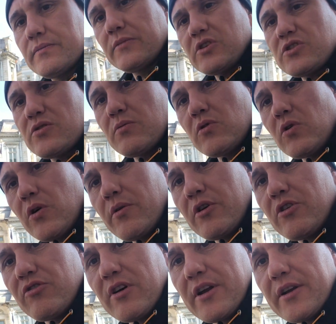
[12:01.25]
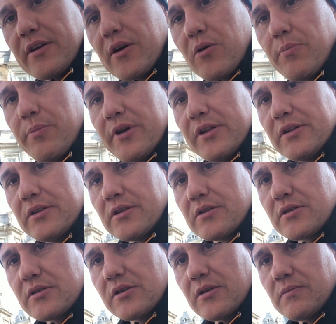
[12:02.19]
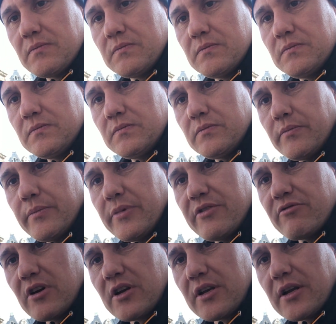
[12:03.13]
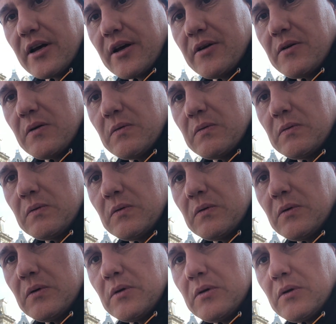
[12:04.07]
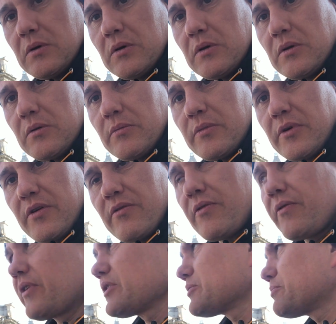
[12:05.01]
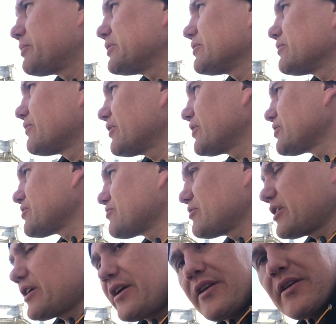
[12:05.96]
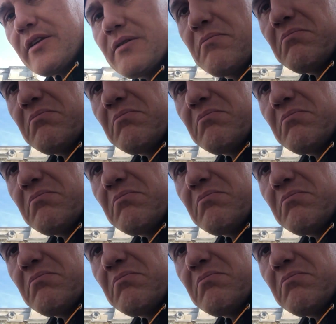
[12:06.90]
There's some quite grand old buildings, look. A bit run down. Everything's built very grand.